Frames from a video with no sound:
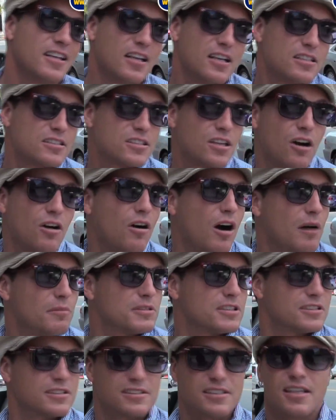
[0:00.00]
Nights. So I'm
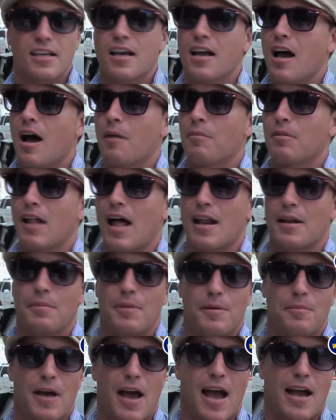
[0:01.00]
just glad to
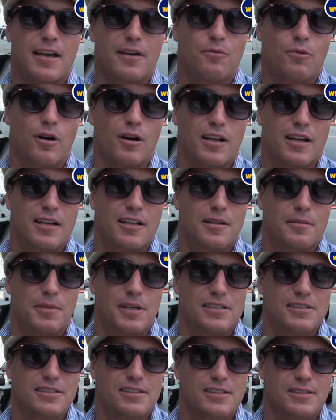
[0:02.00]
be back and working in the
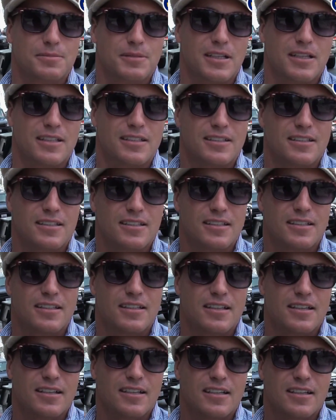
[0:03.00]
business. The event is cool,
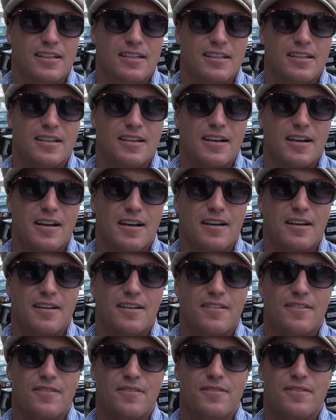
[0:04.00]
man. Like everybody's watching
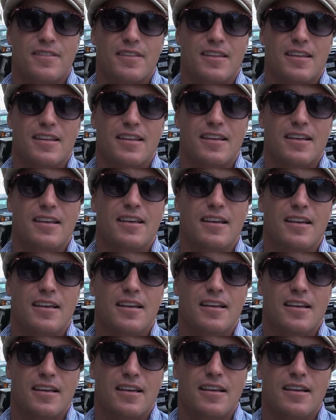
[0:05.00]
that show. It's got a lot of
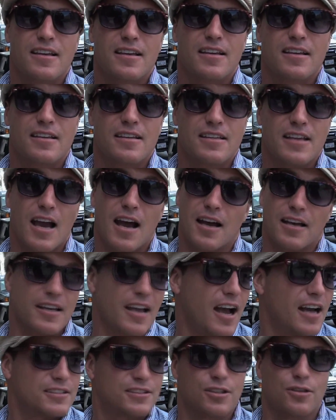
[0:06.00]
ra high ratings, man. Yeah,
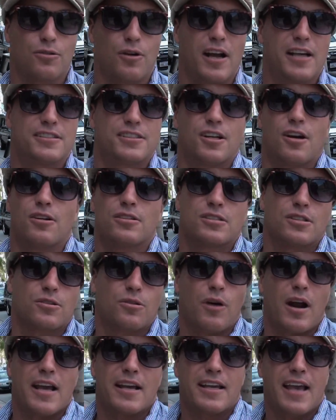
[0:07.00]
yeah. It's a great show. It's a
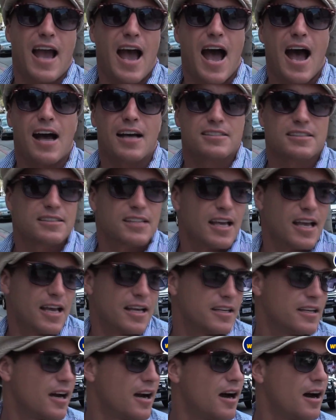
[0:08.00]
great cast,
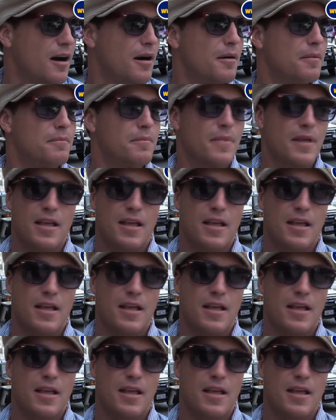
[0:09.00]
and um,